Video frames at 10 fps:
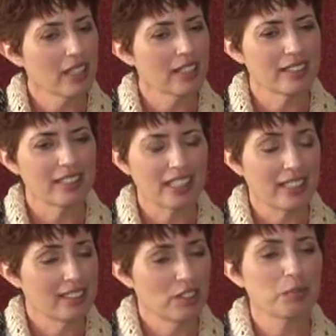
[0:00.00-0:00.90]
and
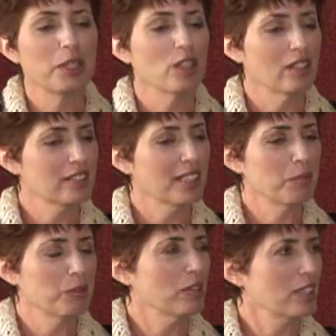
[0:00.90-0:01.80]
it took me a long
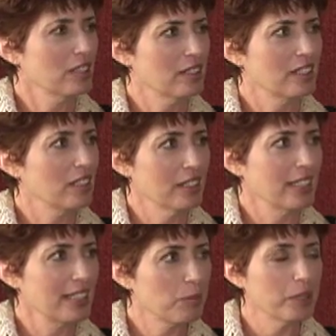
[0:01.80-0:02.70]
time before I started
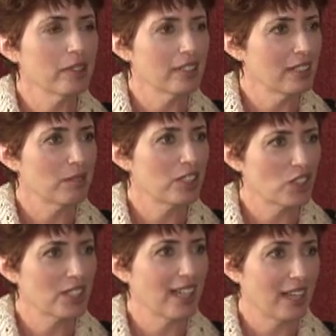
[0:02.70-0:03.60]
calling it Spirit, it was
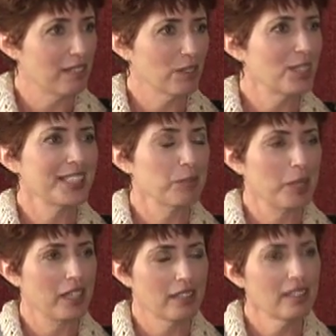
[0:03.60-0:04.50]
just that voice in
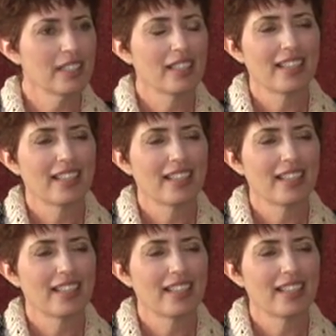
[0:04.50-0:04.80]
my head,